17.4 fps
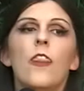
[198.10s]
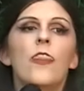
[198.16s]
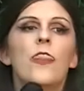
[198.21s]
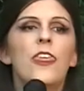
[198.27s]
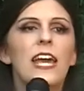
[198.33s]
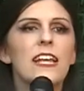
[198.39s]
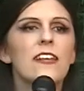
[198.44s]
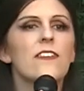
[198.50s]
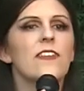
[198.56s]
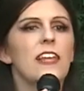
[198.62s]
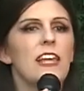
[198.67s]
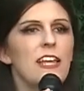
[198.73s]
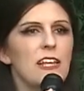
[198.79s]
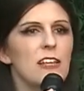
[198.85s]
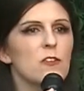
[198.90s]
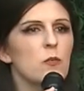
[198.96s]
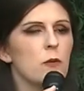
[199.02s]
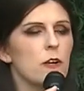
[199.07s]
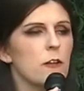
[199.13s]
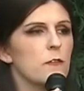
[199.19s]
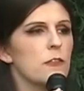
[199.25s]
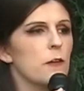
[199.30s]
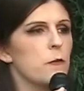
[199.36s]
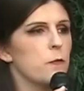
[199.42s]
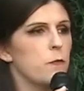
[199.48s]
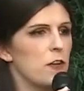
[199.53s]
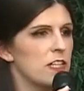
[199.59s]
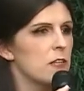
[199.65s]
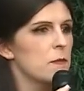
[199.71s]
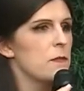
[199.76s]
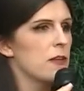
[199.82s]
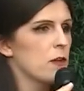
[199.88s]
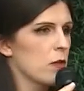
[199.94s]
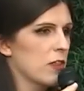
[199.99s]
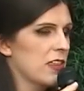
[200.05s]
This is one of the
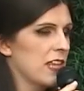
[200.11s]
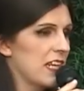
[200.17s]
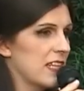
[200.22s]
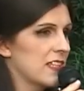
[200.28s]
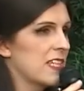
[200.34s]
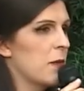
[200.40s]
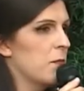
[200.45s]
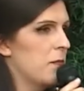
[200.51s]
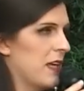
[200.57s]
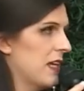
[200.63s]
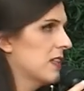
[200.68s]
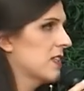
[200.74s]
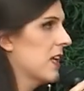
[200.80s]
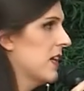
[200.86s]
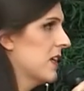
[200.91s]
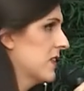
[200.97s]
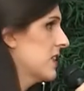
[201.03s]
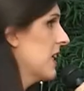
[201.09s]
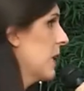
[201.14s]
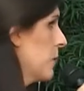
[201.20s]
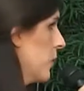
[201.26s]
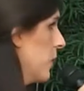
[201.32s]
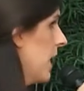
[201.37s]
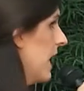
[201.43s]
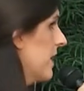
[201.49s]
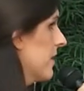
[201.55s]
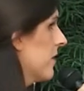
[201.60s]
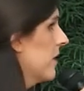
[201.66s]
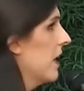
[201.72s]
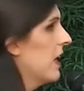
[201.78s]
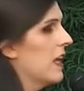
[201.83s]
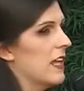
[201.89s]
fundamental things that makes us Democrats,